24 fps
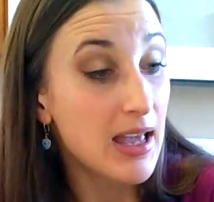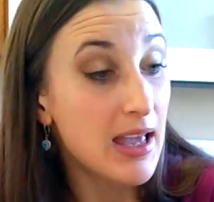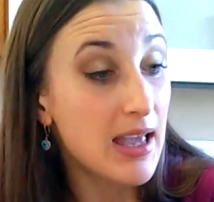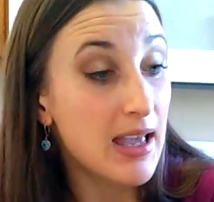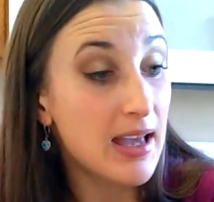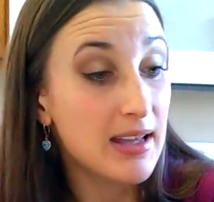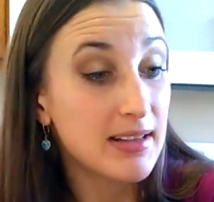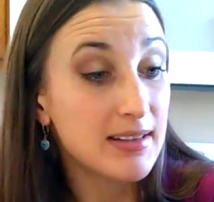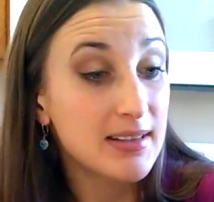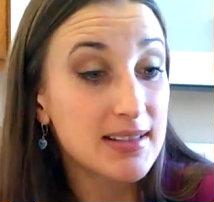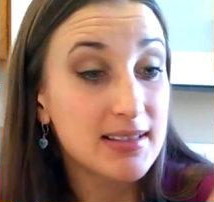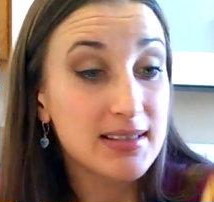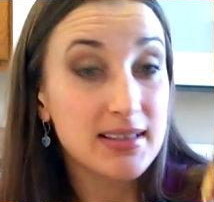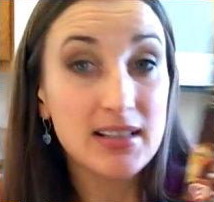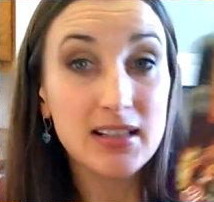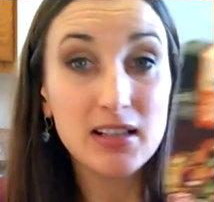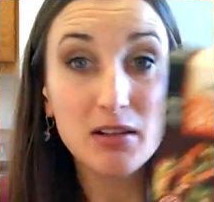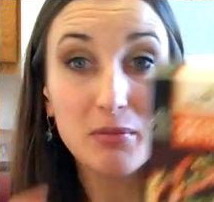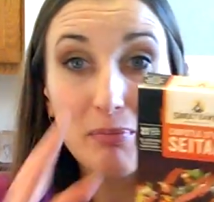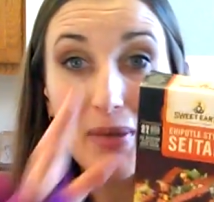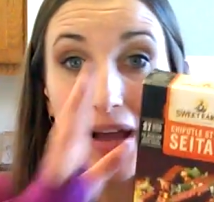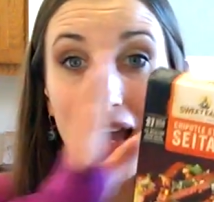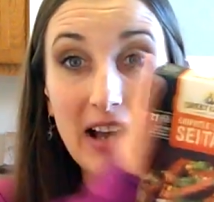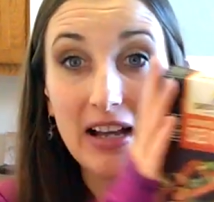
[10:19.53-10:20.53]
And this
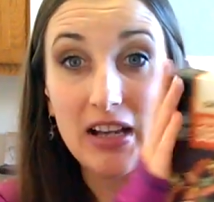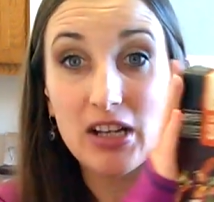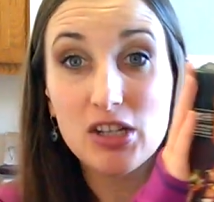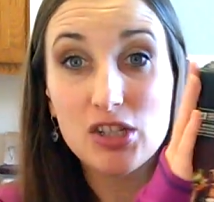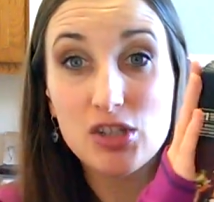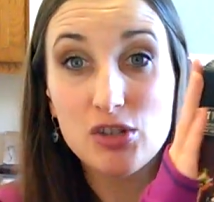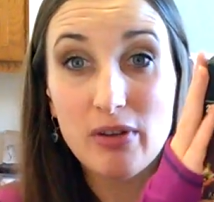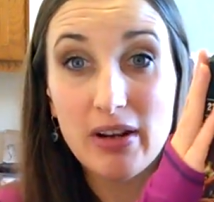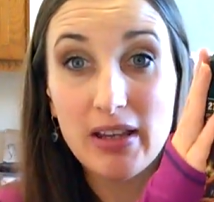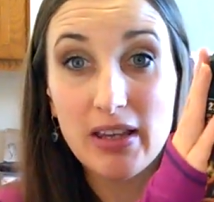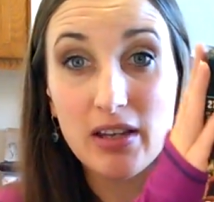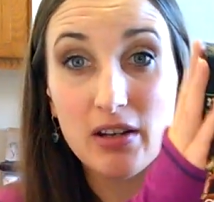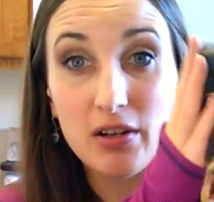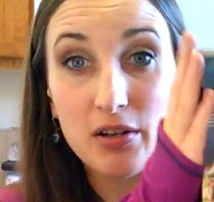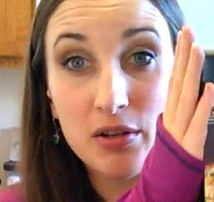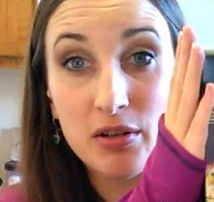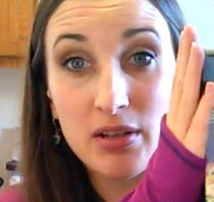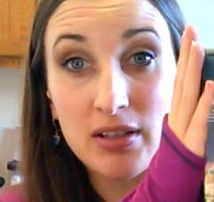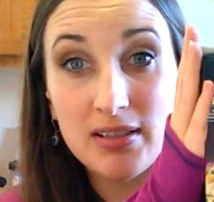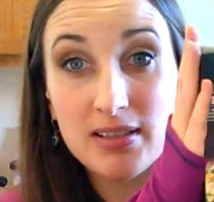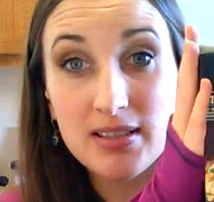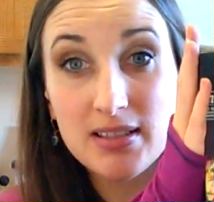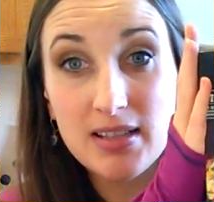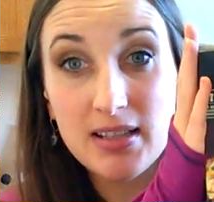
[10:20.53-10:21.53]
little package right here,
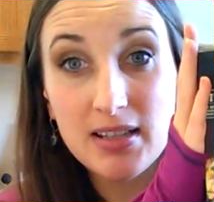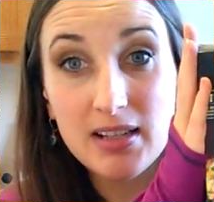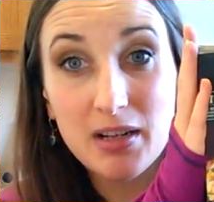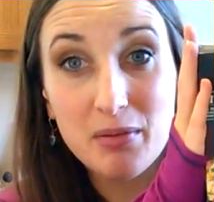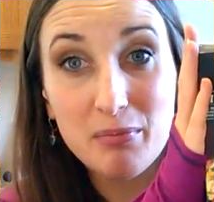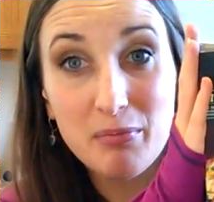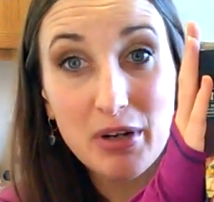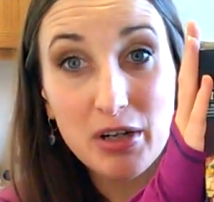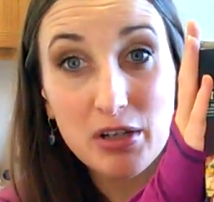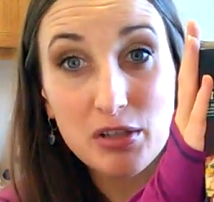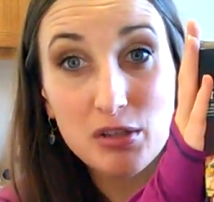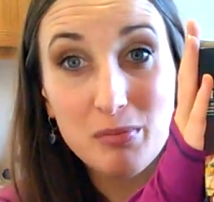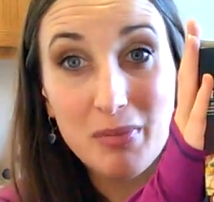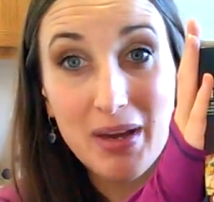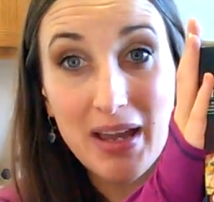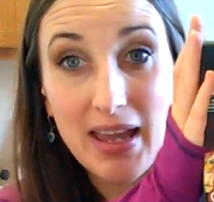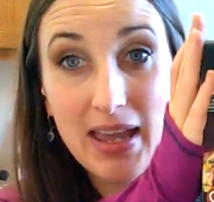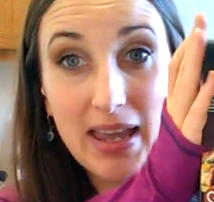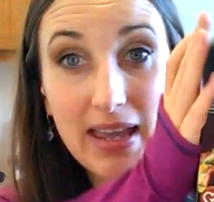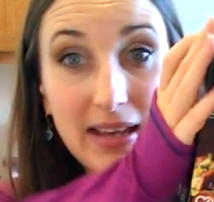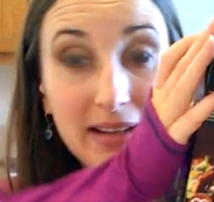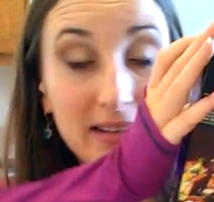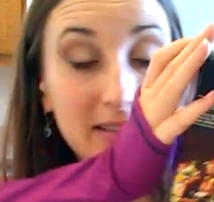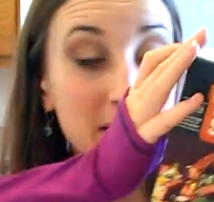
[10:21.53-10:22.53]
you can see it compared to my
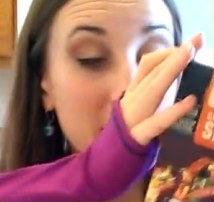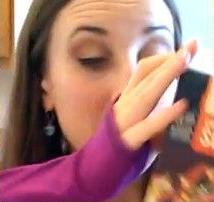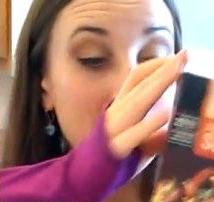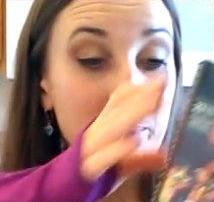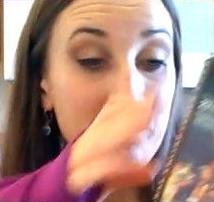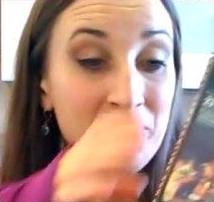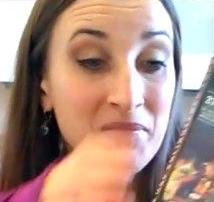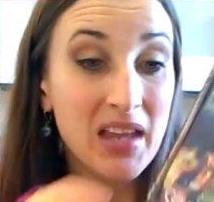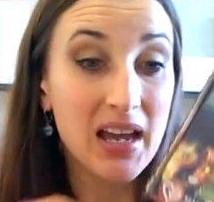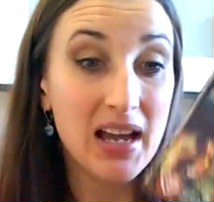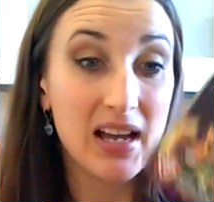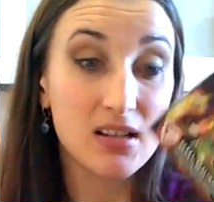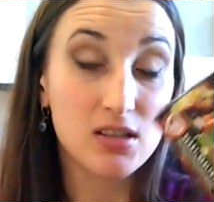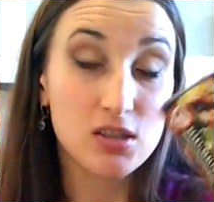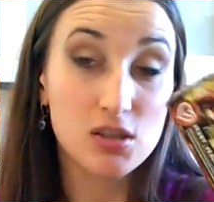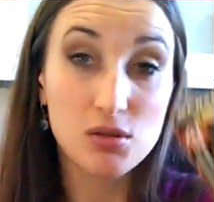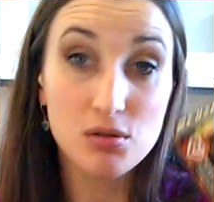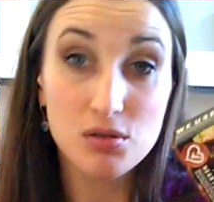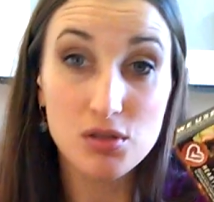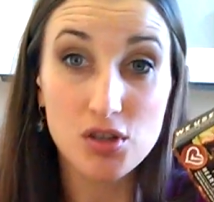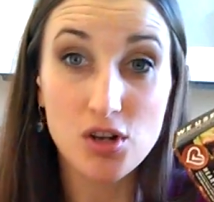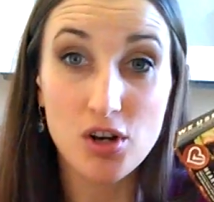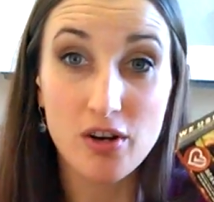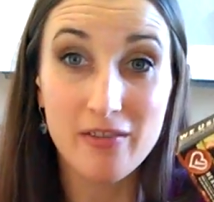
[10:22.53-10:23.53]
hand, has
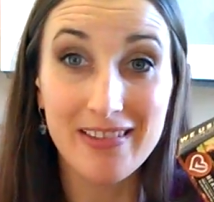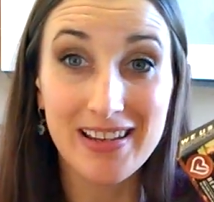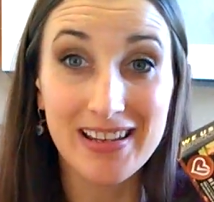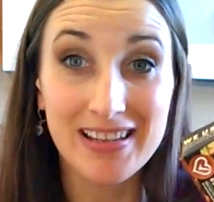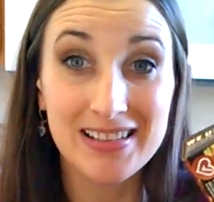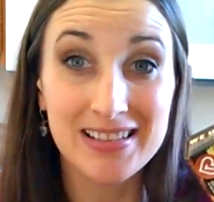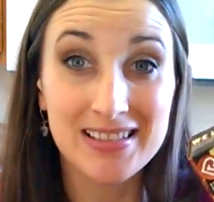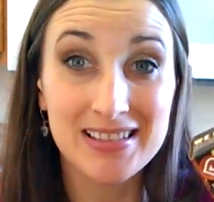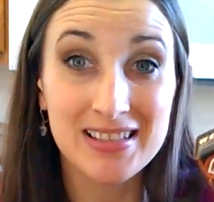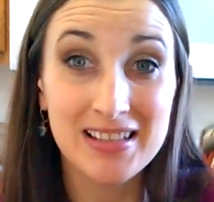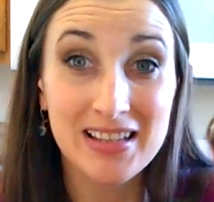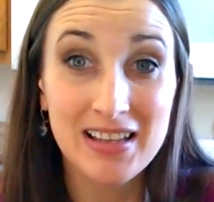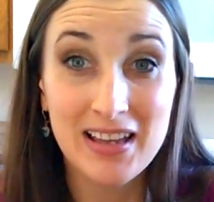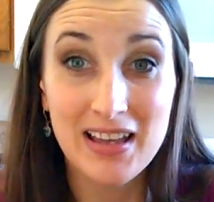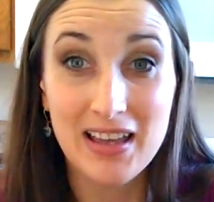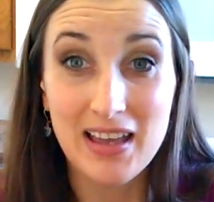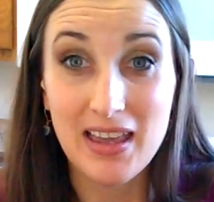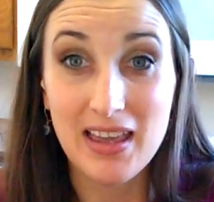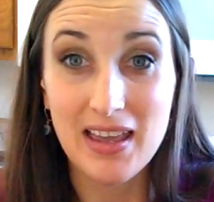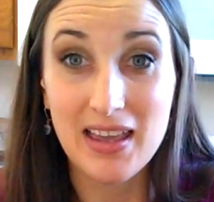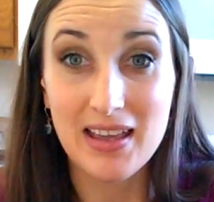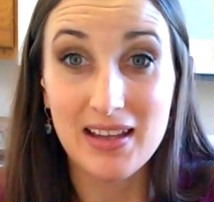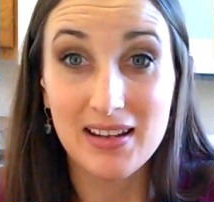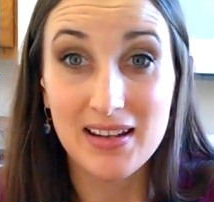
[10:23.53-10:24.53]
2 servings,
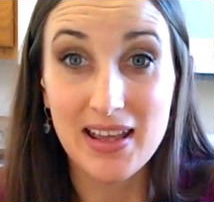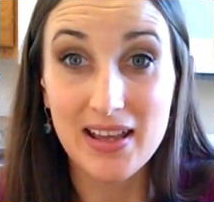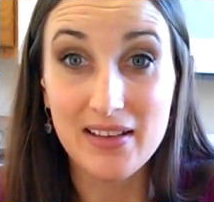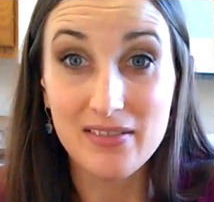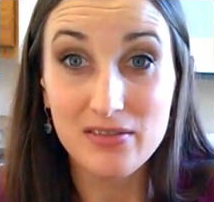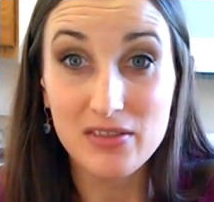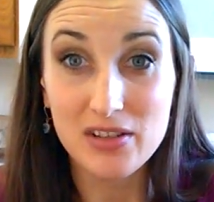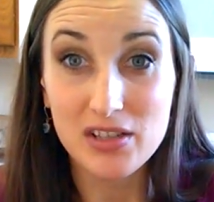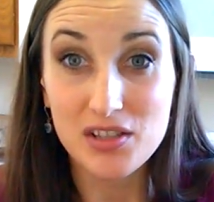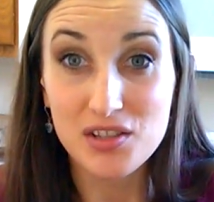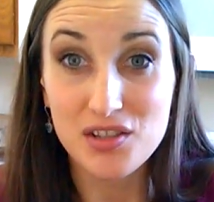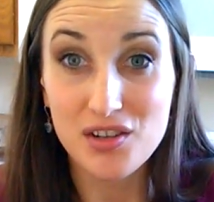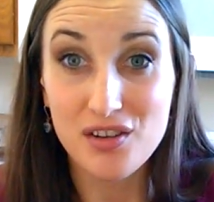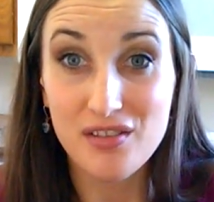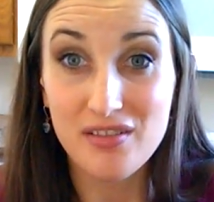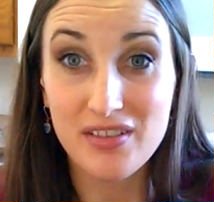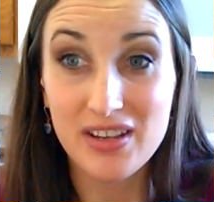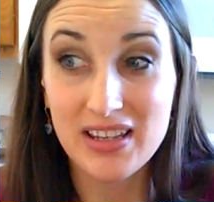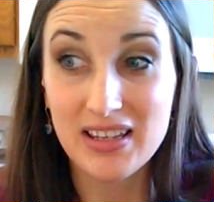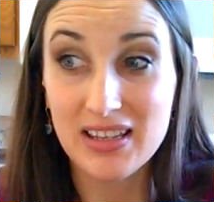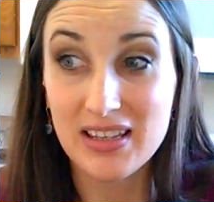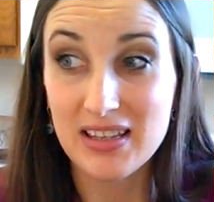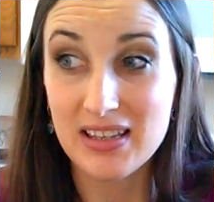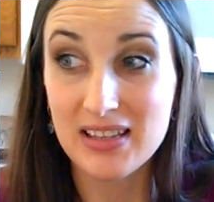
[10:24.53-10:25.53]
and every
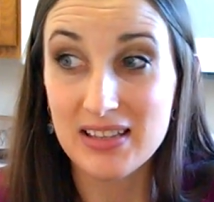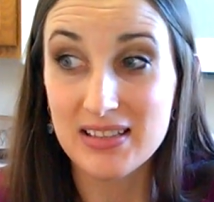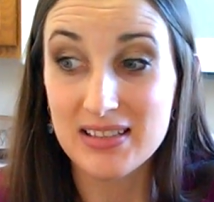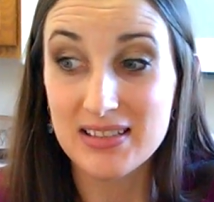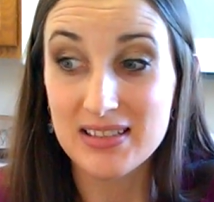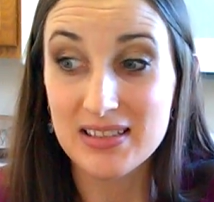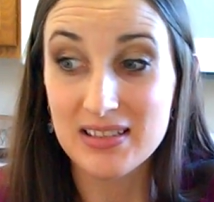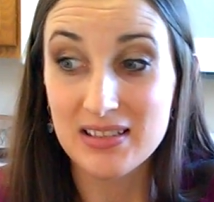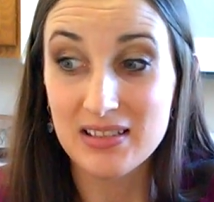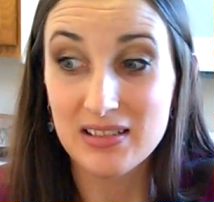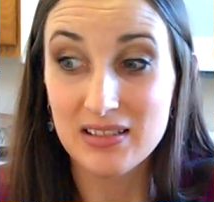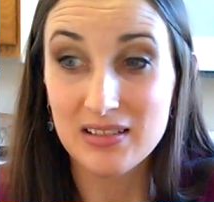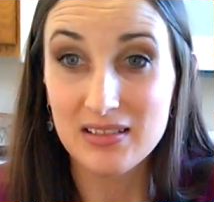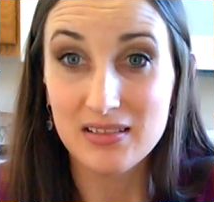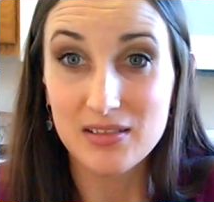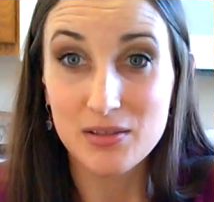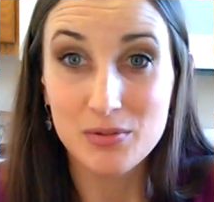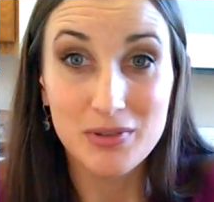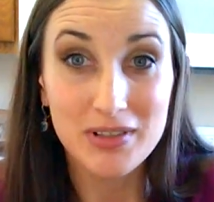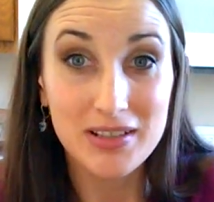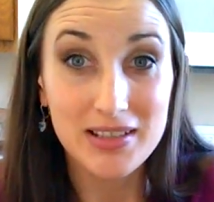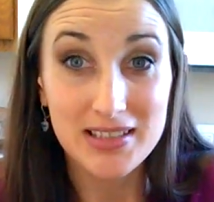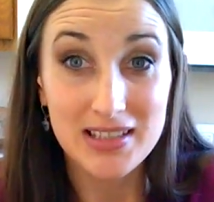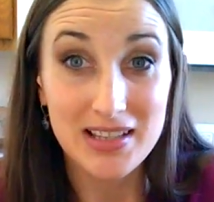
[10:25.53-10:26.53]
serving is
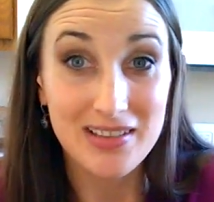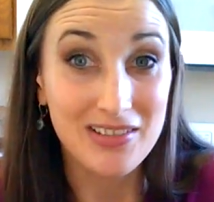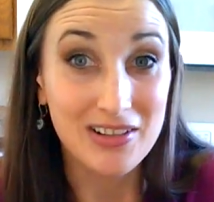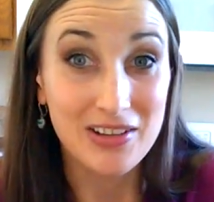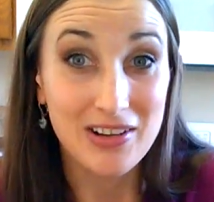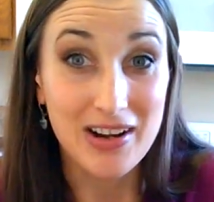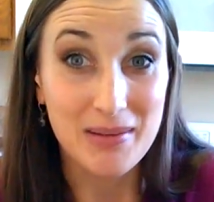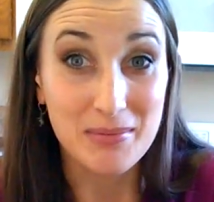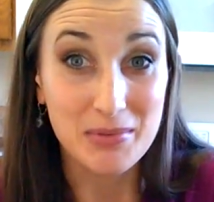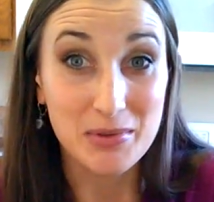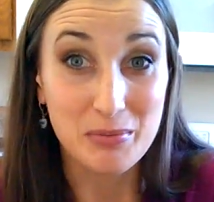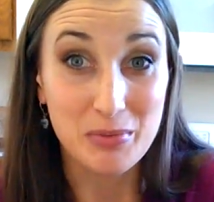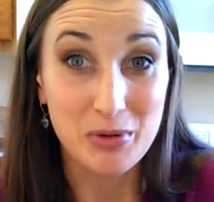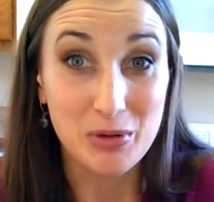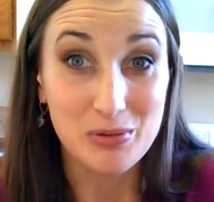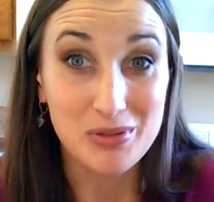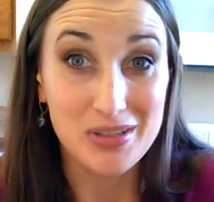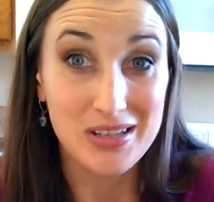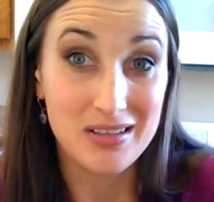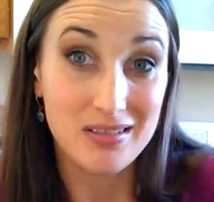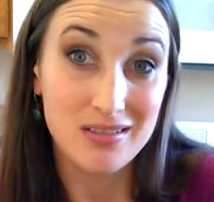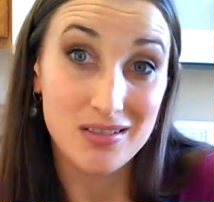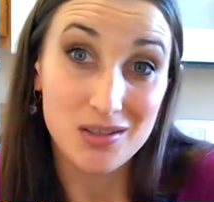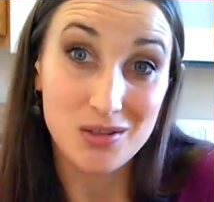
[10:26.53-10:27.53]
27 grams of protein.